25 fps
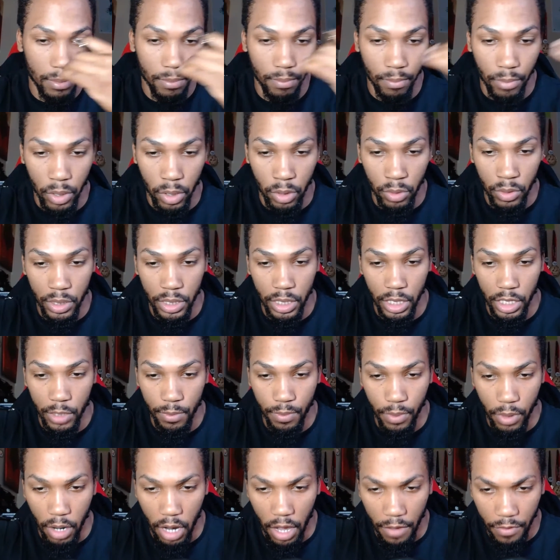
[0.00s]
Bone says,
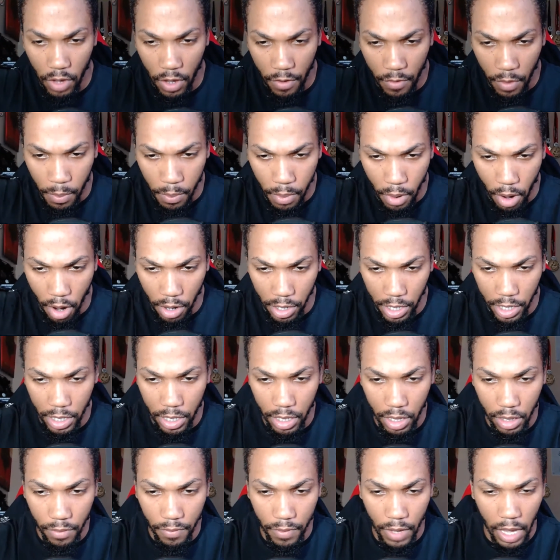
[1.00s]
bro, have you ever partied
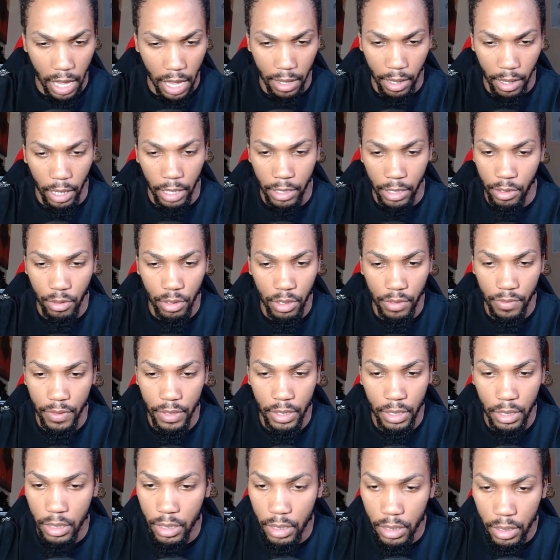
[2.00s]
in the I don't
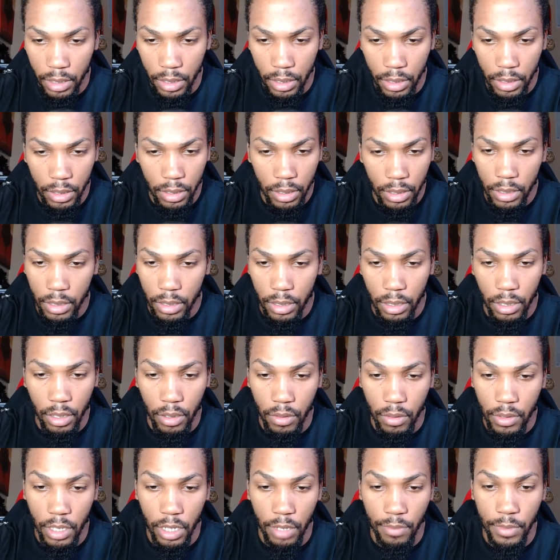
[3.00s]
even
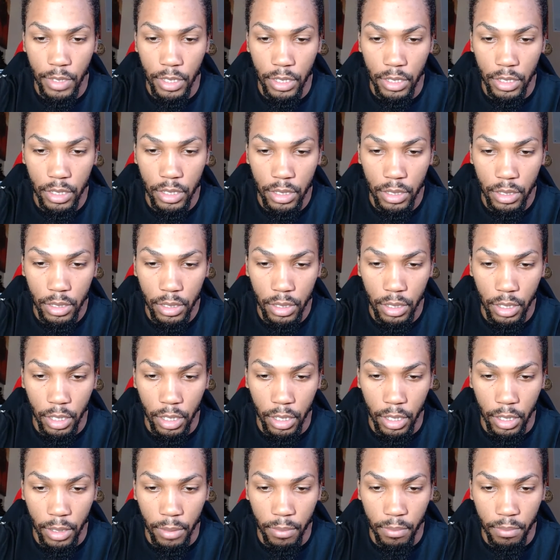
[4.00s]
know what that means.
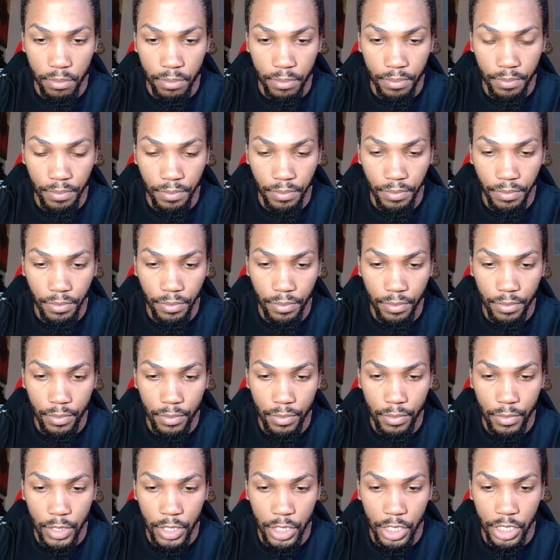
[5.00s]

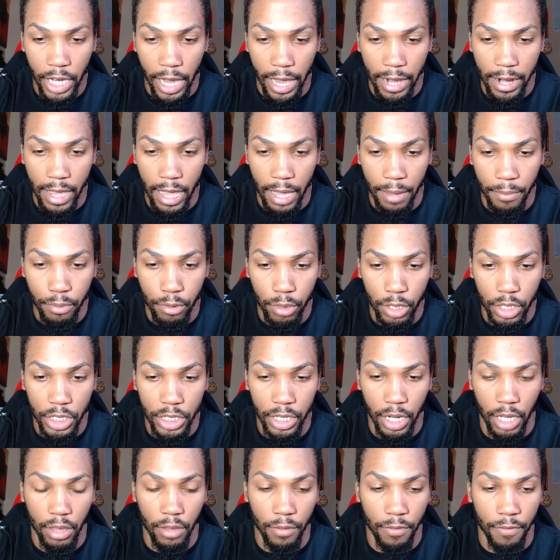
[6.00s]
Shanna, I
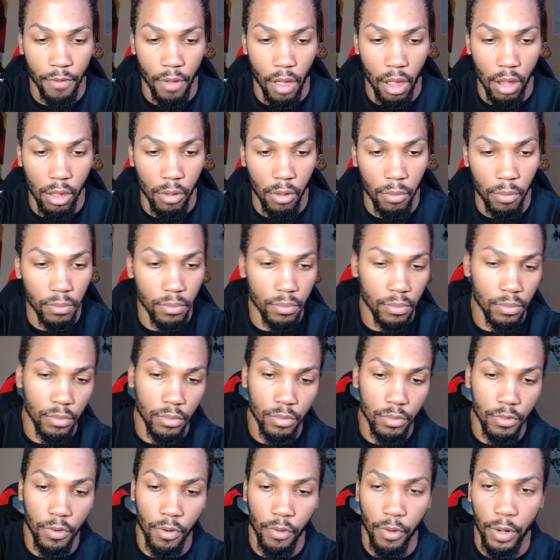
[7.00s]
appreciate the follow.
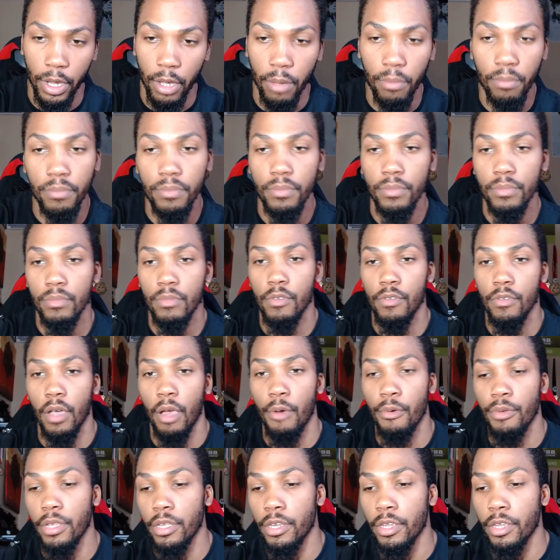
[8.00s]
For real. I
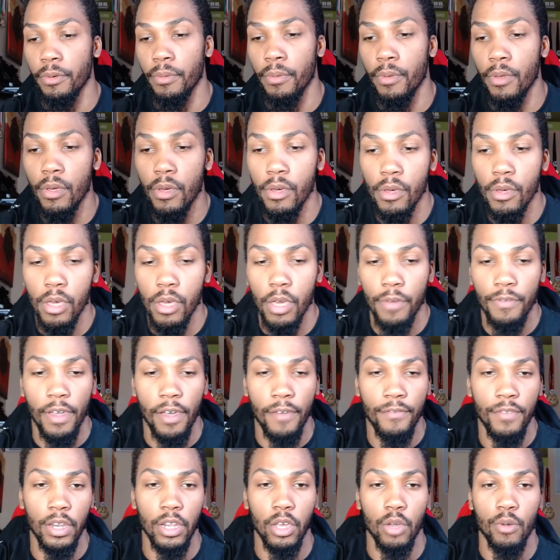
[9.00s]
really do. If you
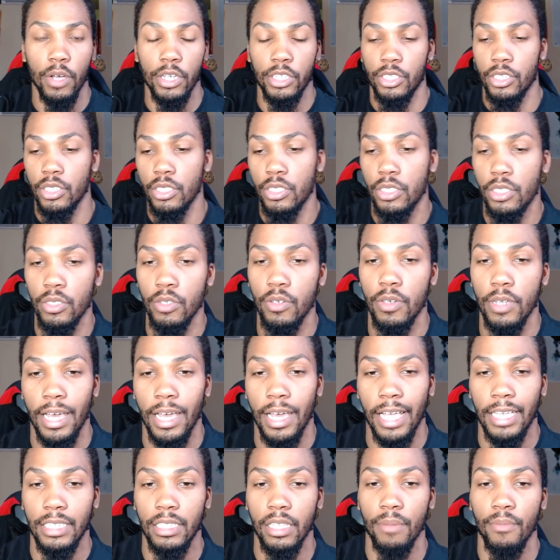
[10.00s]
have any questions, you can
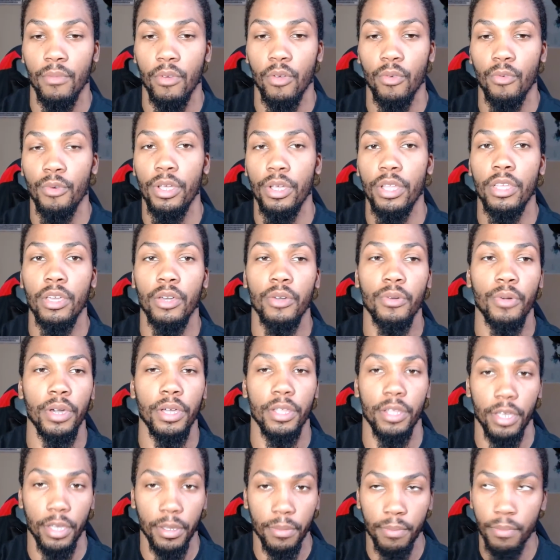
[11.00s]
ask them really
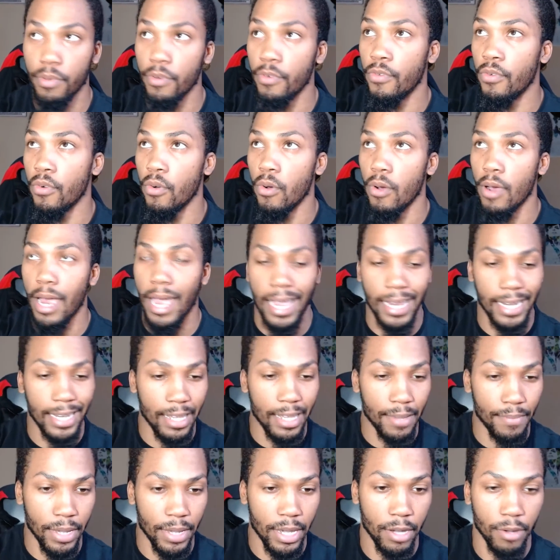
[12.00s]
quickly before I
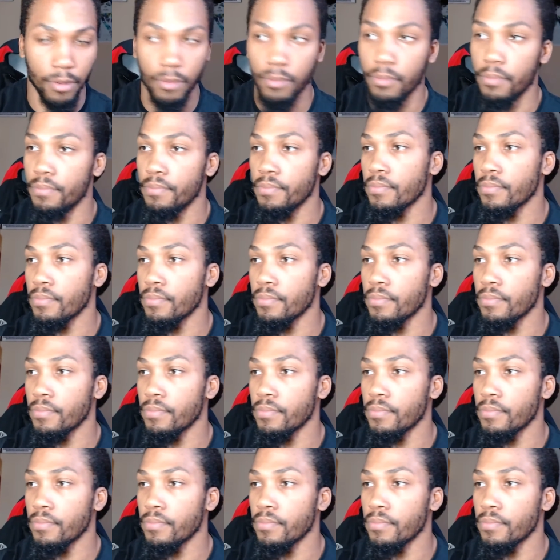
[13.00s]
dip out.